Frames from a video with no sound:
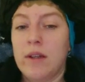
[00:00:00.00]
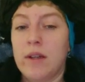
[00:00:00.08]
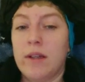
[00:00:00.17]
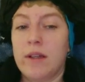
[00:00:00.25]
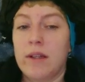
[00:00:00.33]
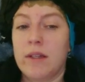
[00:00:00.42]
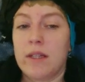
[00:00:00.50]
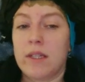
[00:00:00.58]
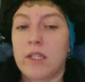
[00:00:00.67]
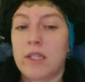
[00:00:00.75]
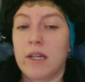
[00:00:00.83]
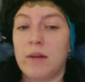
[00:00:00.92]
and
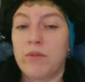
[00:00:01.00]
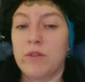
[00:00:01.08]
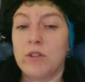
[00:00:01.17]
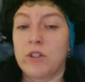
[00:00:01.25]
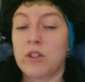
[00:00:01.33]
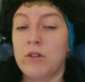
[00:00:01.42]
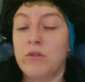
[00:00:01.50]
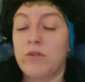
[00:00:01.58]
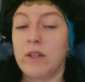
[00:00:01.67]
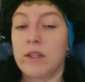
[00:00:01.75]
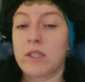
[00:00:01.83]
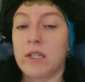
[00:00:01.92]
it's time for the two
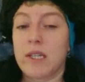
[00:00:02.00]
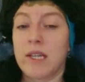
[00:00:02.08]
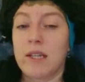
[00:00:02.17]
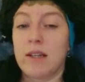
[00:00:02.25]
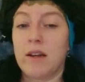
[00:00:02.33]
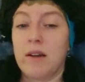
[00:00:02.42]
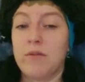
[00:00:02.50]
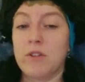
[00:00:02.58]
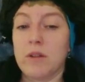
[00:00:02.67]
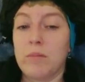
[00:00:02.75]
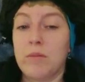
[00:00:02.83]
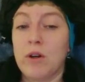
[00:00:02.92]
things that Henna loves
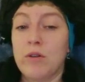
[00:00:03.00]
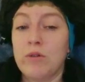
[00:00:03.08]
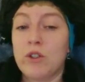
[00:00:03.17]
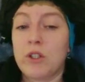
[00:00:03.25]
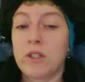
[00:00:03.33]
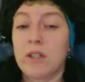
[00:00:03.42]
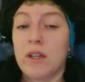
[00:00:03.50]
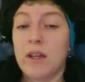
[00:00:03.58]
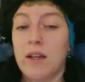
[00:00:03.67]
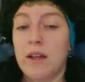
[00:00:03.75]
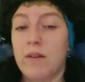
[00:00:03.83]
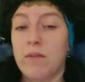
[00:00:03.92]
the most,
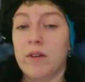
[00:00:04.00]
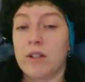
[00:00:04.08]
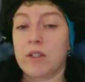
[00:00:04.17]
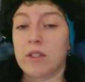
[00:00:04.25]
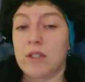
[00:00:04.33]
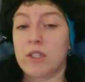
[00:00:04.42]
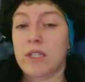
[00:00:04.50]
which is